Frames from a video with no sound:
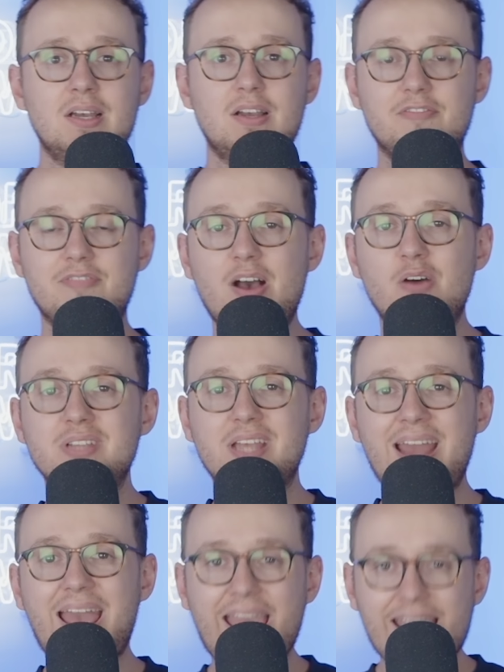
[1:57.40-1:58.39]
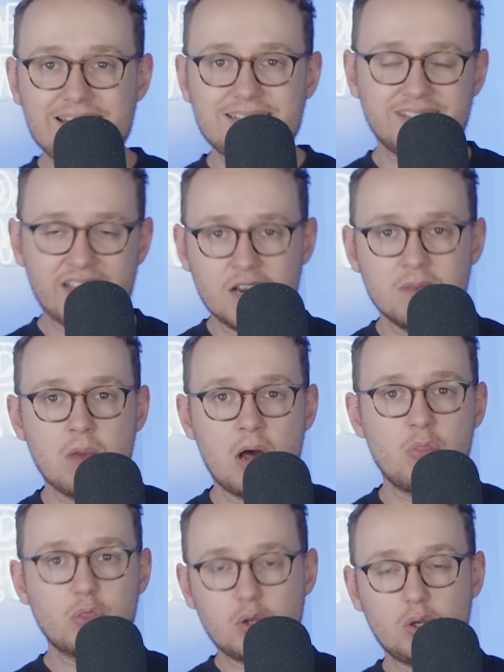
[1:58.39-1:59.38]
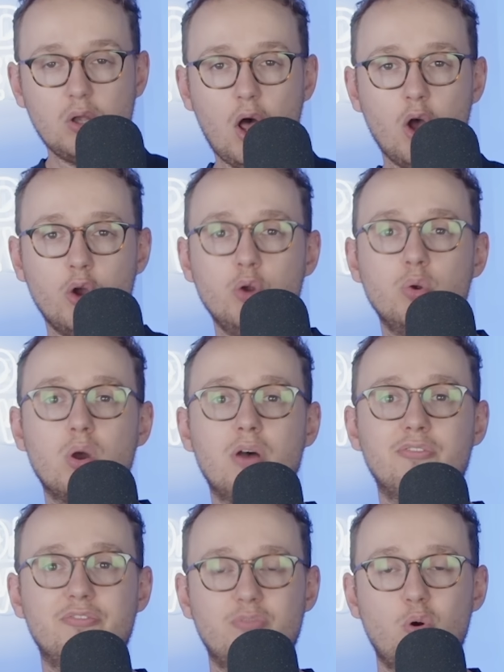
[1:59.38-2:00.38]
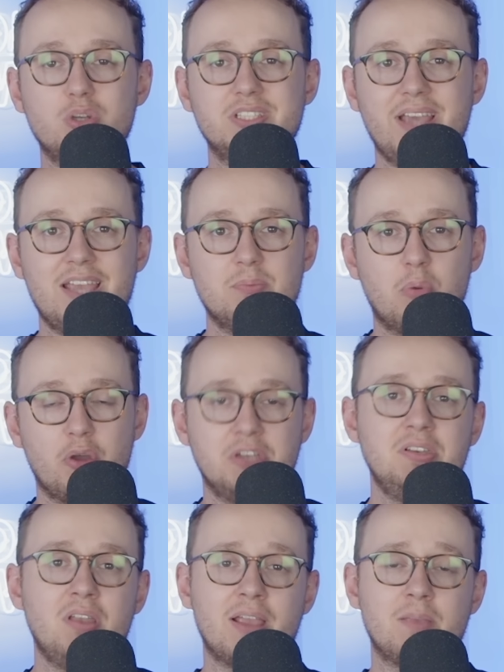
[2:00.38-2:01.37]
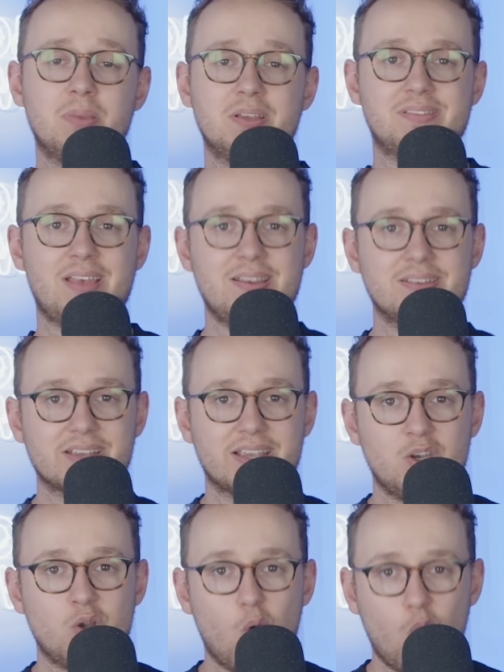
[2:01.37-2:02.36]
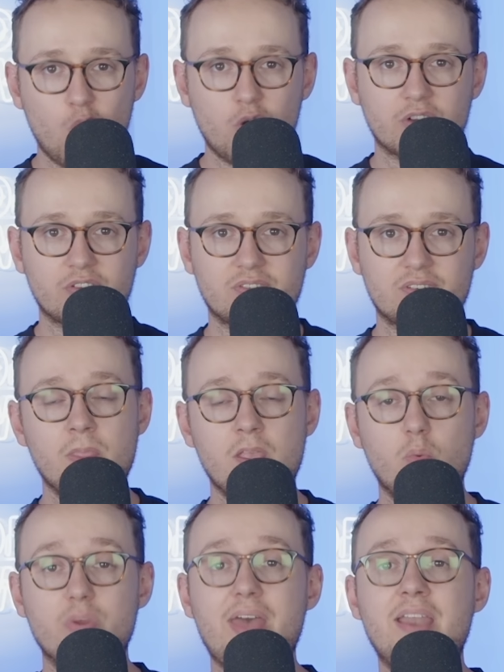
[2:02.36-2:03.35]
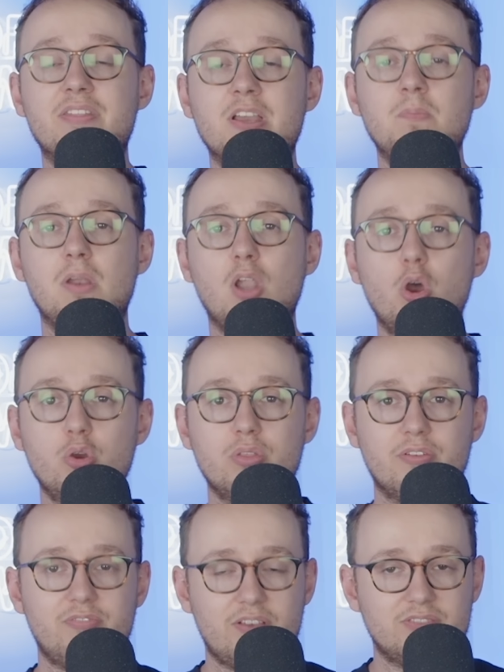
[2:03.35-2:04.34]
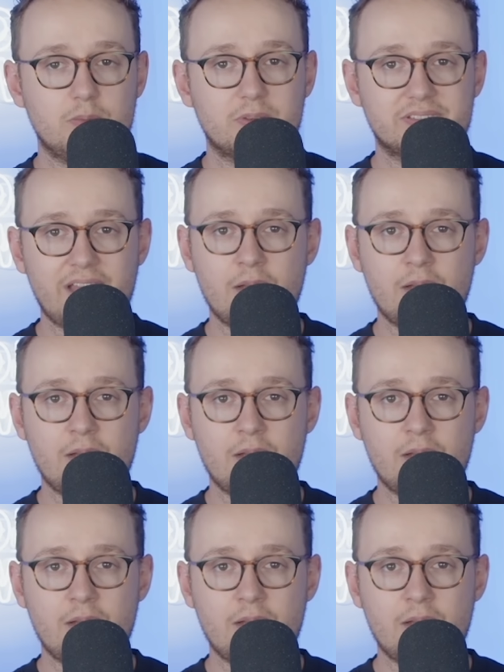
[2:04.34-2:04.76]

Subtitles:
found an 18-month low of 48.9% in August, with anything below the 50%